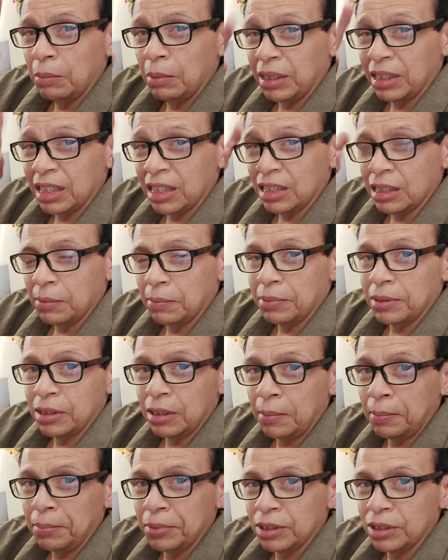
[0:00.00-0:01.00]
But this
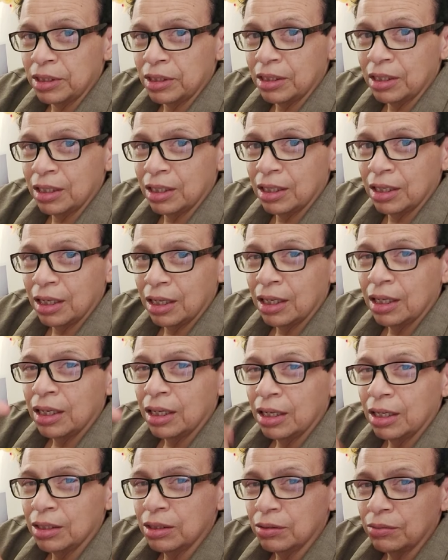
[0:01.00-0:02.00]
assumption
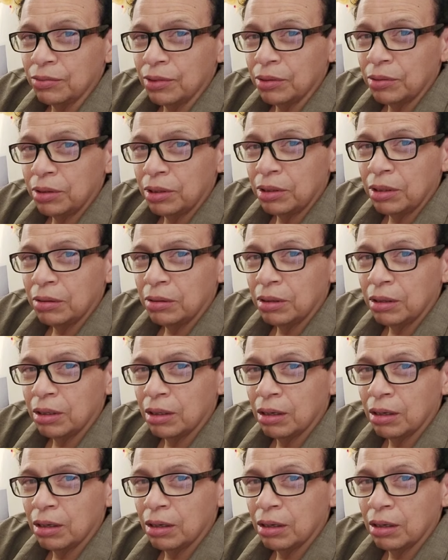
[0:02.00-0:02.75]
is a very